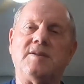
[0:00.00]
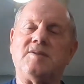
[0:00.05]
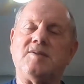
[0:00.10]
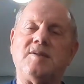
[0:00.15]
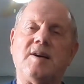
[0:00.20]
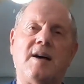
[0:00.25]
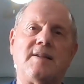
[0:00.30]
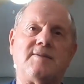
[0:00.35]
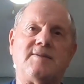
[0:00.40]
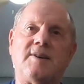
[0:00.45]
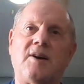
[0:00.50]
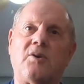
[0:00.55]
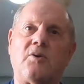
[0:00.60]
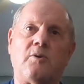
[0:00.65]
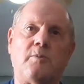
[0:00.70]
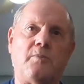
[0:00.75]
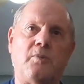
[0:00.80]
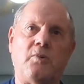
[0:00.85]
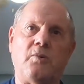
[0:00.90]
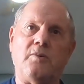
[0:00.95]
It's not
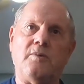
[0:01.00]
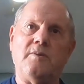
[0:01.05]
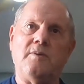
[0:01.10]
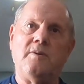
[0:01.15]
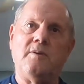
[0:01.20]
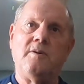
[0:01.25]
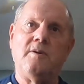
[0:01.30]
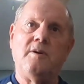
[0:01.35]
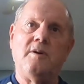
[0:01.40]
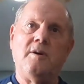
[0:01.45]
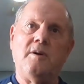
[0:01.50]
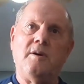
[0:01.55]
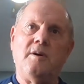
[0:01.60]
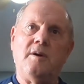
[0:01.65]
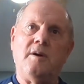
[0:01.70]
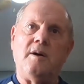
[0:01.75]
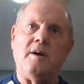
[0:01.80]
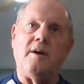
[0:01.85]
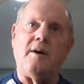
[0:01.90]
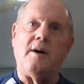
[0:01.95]
terrible.
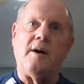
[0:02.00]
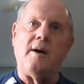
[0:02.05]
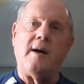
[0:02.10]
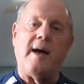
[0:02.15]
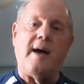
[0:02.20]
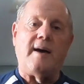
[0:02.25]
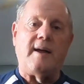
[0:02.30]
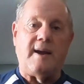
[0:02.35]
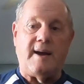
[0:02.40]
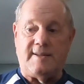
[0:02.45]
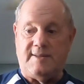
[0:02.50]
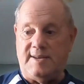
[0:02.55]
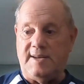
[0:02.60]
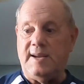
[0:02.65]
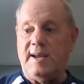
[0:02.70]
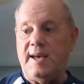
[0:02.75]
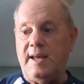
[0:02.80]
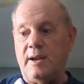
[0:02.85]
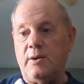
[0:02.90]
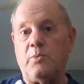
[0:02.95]
And I
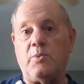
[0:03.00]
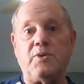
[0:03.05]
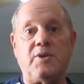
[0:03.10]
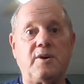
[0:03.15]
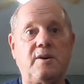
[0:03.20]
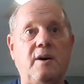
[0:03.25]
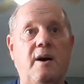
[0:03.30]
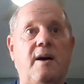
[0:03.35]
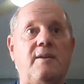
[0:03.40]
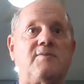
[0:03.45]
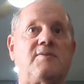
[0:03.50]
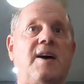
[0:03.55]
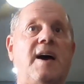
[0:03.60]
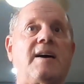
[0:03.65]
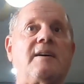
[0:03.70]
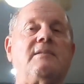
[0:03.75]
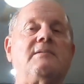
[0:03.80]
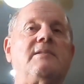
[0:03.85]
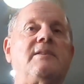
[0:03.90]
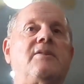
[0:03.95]
did hit it with the
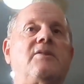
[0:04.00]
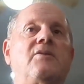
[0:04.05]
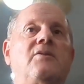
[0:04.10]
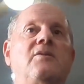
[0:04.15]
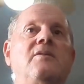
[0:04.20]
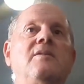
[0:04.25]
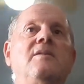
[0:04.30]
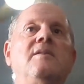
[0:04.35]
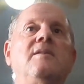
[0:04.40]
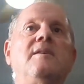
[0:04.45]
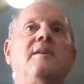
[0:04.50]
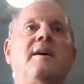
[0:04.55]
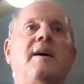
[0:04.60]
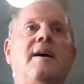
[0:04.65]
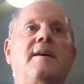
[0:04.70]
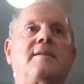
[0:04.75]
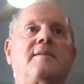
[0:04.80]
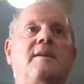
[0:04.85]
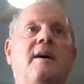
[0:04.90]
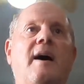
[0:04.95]
contact cleaner
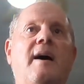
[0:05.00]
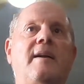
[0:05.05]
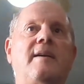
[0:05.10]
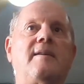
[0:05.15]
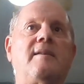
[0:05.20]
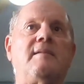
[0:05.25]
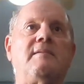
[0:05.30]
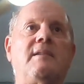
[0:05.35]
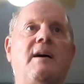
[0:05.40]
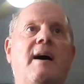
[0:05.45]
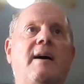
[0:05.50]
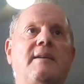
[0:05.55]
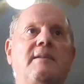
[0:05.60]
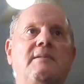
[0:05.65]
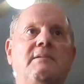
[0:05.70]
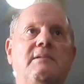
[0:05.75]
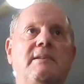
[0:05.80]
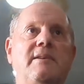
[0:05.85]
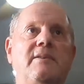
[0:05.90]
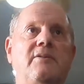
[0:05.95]
and got it a
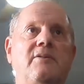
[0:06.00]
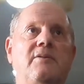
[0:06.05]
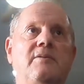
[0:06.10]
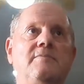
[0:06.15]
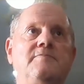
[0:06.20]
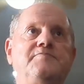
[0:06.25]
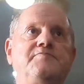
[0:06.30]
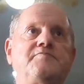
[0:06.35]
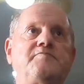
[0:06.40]
lot cleaner.